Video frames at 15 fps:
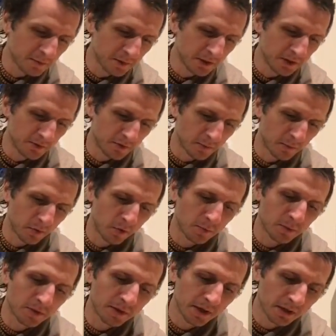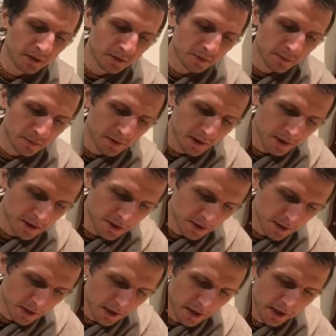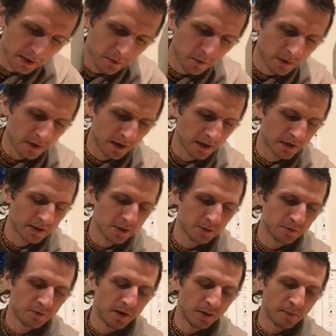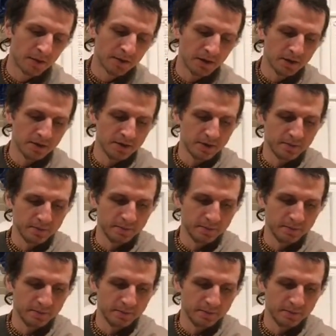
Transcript: free from all mundane contamination and all kinds of lamentation.